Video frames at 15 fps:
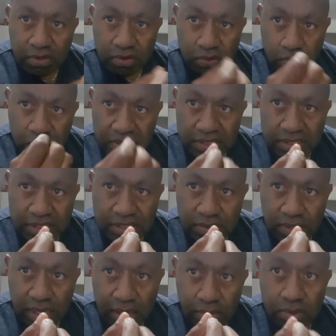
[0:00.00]
We just
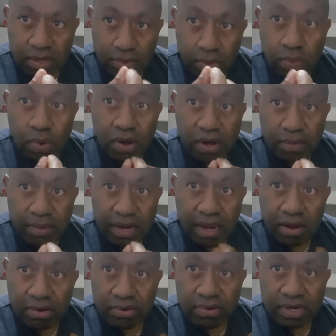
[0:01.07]
worry about
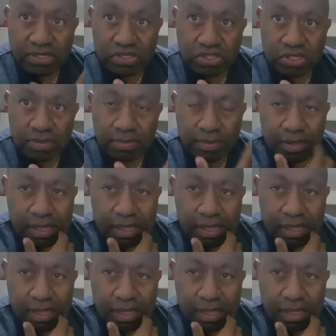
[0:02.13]
our relationship,